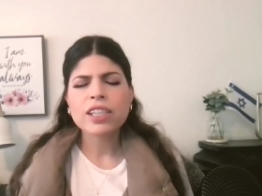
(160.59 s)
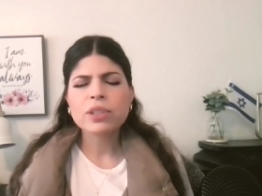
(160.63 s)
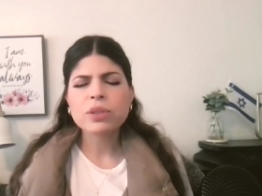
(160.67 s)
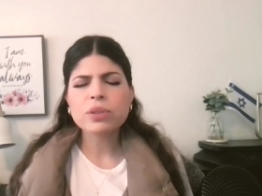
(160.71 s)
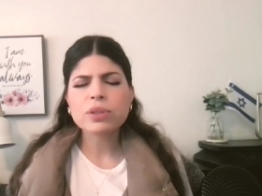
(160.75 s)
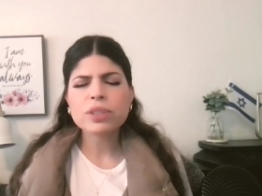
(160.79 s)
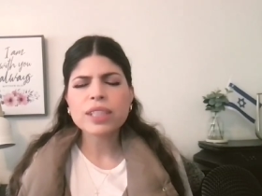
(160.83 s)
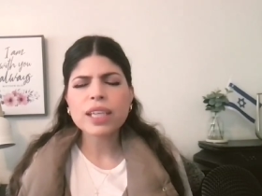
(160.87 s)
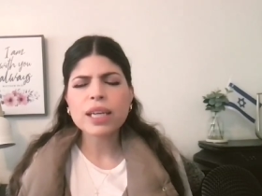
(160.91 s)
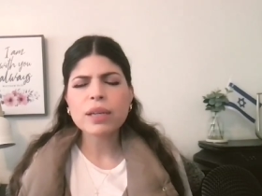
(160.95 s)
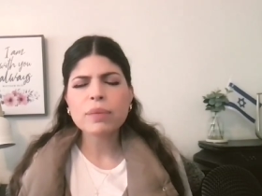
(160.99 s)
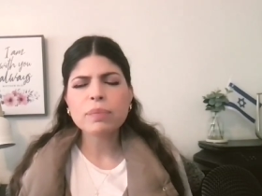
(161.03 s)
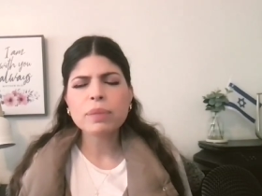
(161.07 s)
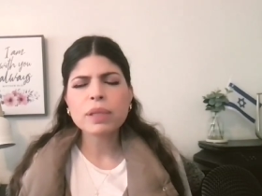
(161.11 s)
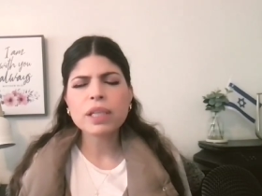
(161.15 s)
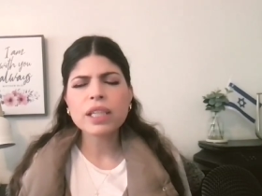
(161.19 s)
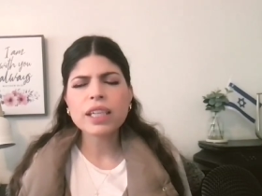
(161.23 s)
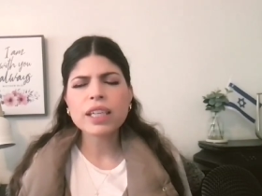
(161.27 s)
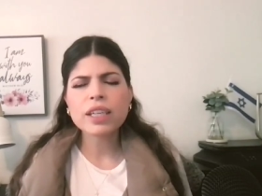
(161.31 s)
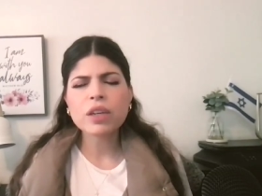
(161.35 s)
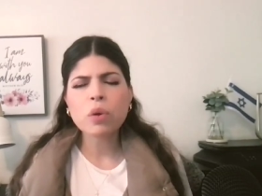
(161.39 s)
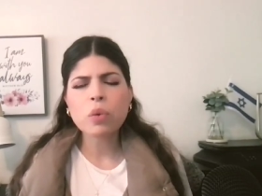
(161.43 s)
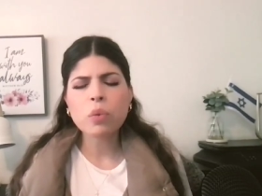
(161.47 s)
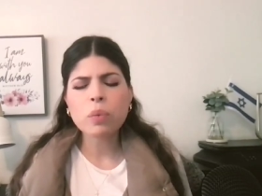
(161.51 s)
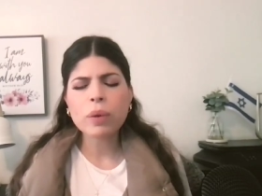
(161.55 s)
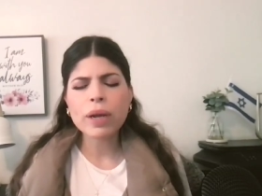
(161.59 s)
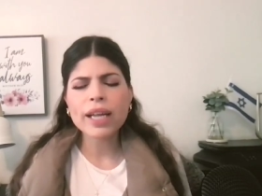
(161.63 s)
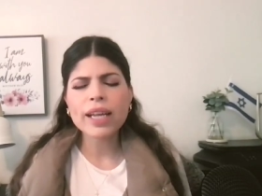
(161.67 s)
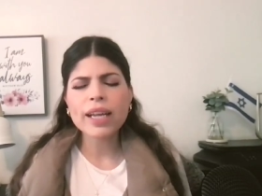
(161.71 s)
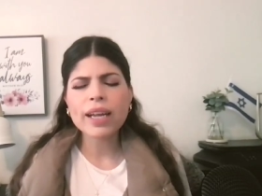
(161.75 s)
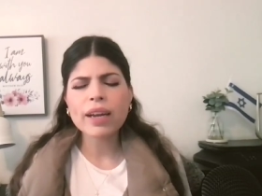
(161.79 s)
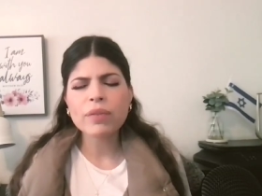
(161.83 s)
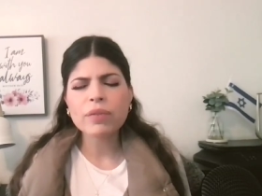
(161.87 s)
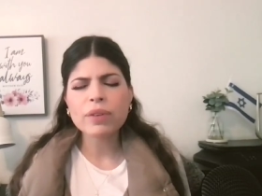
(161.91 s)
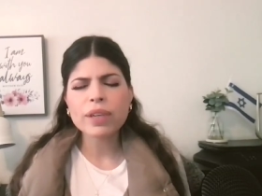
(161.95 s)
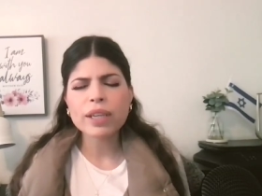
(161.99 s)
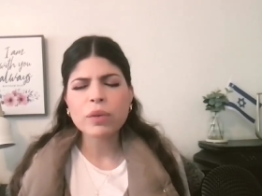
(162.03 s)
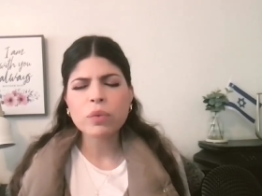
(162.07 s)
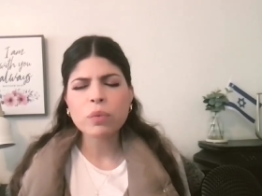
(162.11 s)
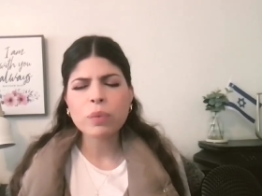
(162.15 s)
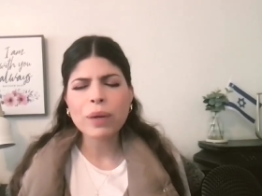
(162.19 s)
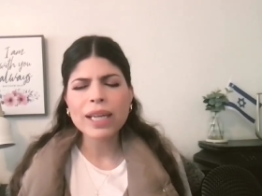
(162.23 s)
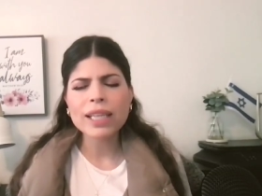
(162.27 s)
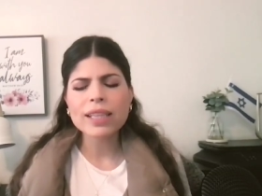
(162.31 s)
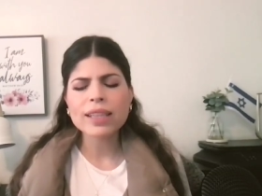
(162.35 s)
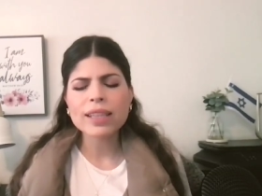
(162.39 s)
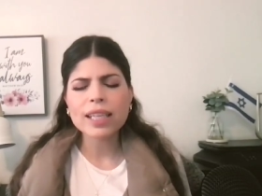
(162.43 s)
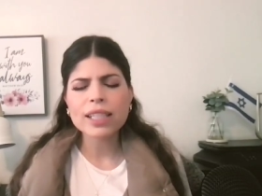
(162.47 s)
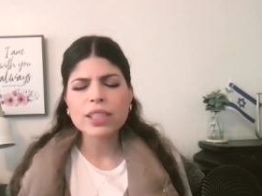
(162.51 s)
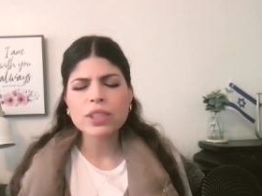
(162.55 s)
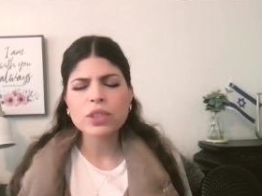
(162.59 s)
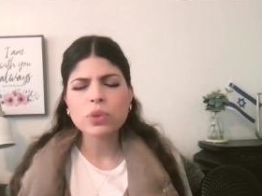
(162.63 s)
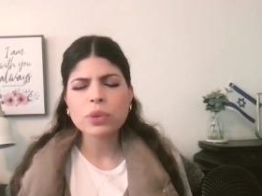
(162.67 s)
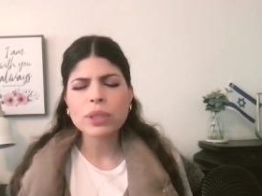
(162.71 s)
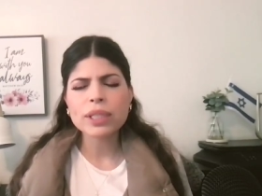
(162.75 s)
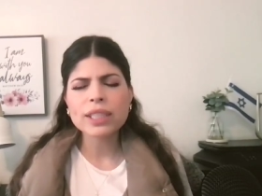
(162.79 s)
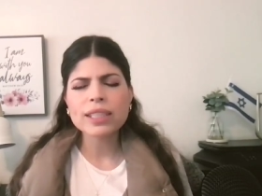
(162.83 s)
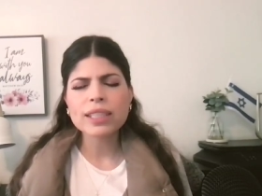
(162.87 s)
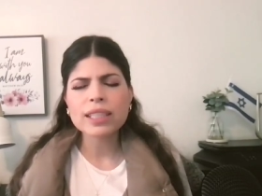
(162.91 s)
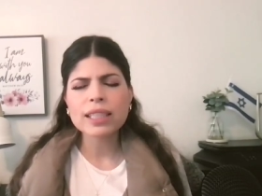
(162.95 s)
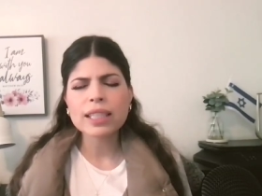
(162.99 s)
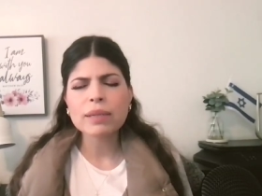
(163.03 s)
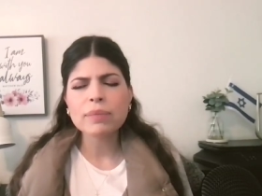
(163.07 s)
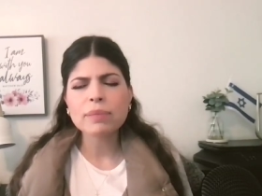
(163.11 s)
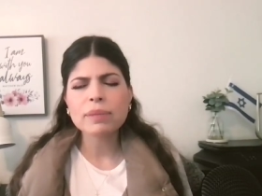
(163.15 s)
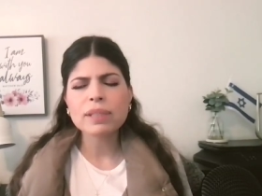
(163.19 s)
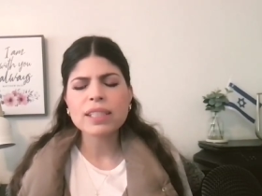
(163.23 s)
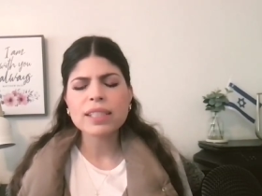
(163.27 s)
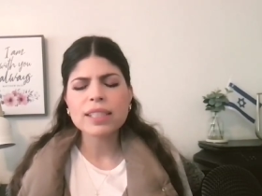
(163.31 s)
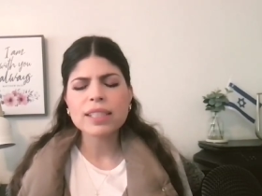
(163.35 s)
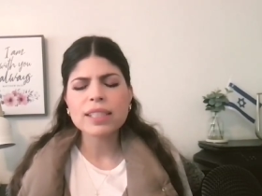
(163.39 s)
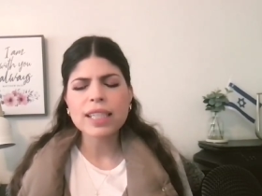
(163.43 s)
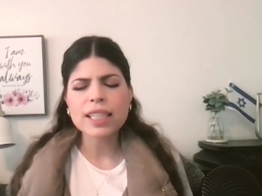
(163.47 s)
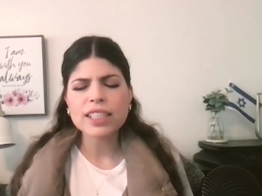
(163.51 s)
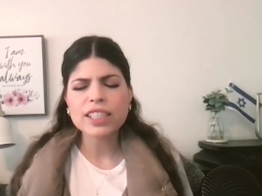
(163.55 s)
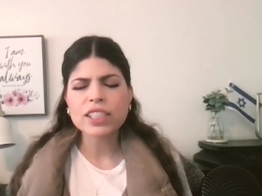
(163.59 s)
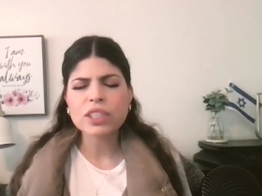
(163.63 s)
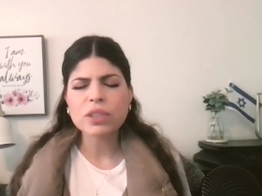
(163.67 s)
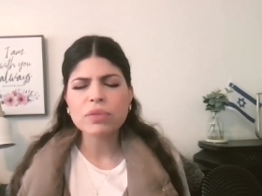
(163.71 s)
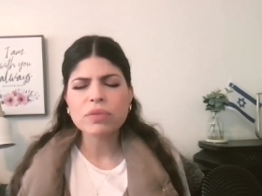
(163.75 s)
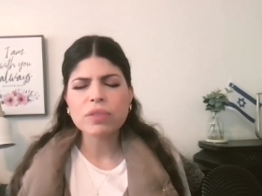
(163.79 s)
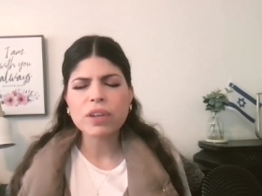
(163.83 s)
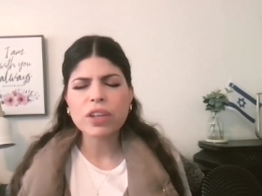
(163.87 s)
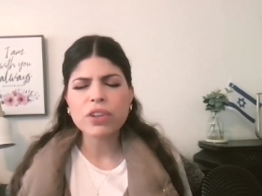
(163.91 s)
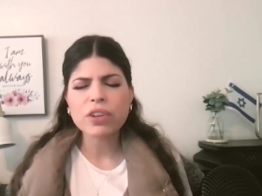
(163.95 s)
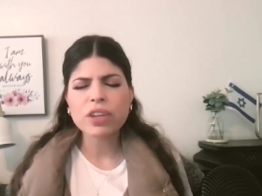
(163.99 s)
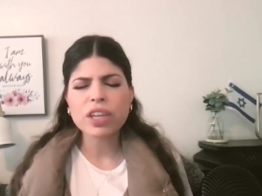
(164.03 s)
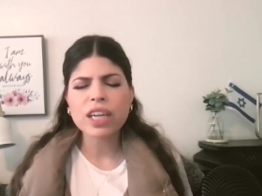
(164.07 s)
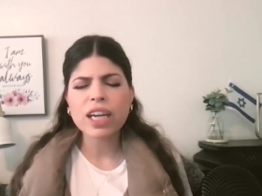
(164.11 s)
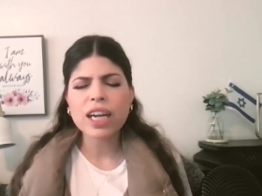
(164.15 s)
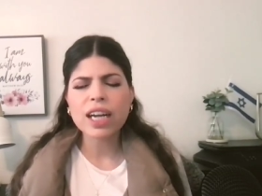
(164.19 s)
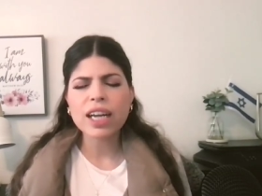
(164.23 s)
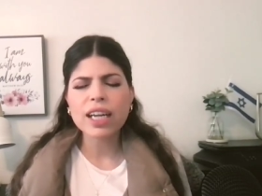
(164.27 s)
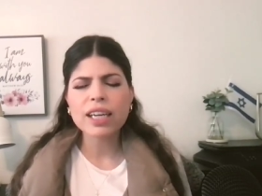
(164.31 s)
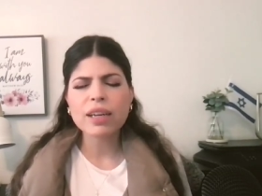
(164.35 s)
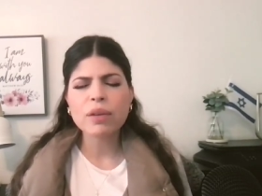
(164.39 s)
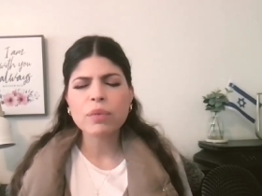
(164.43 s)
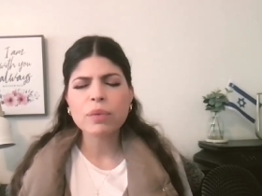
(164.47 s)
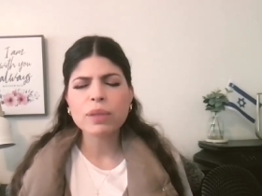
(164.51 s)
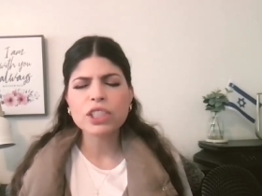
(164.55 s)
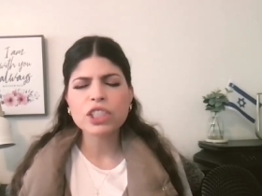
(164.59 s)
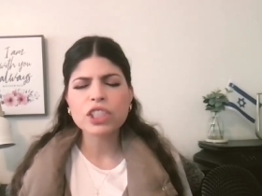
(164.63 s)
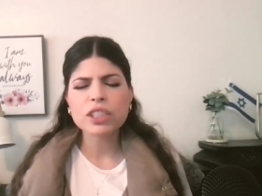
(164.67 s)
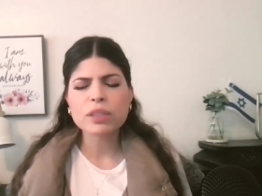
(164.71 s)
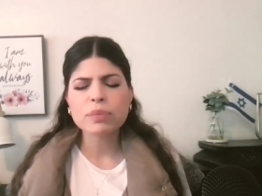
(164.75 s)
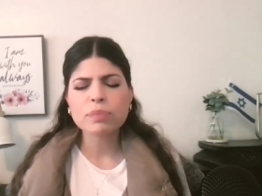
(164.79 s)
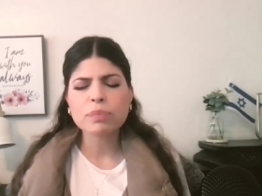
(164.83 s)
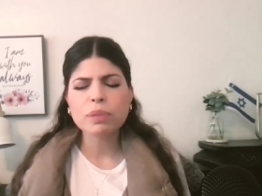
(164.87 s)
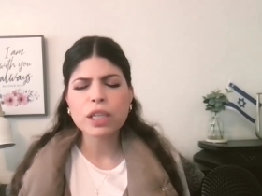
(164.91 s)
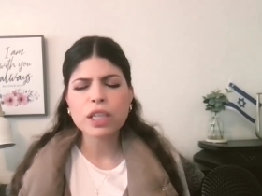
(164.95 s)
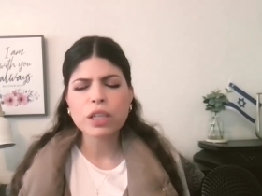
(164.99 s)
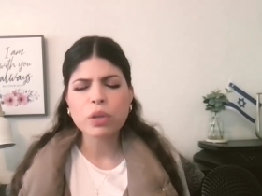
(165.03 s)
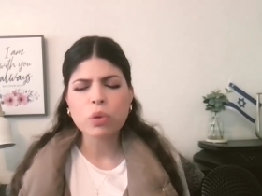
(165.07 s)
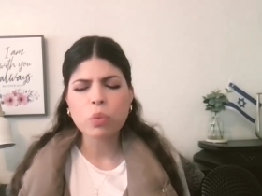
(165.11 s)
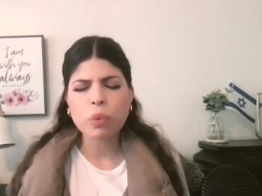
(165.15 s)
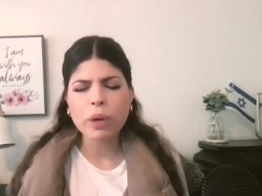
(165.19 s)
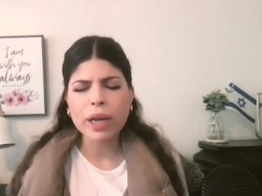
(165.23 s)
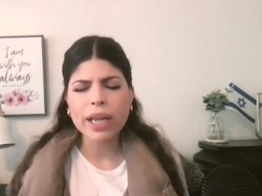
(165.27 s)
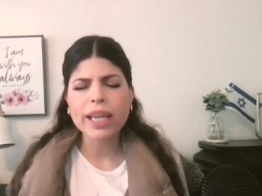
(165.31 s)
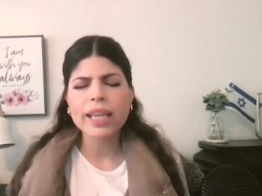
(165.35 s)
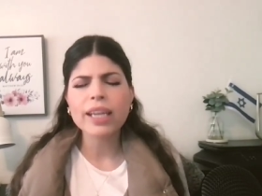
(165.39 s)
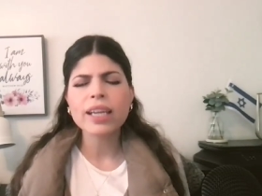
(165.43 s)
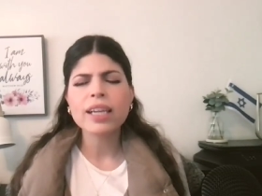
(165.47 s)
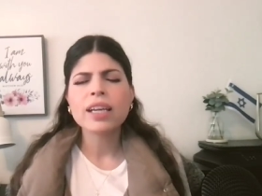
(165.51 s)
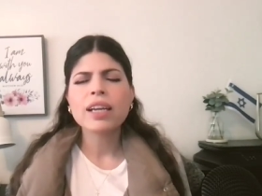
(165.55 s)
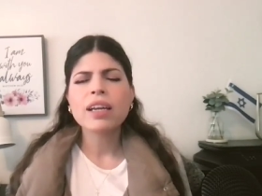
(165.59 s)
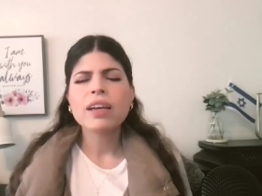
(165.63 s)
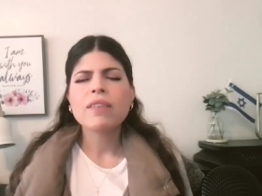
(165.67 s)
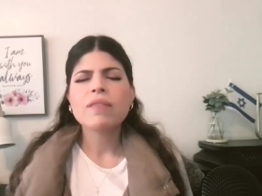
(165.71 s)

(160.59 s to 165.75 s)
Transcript: You said putting away every weight that so easily besets you, Father God, and we just put away,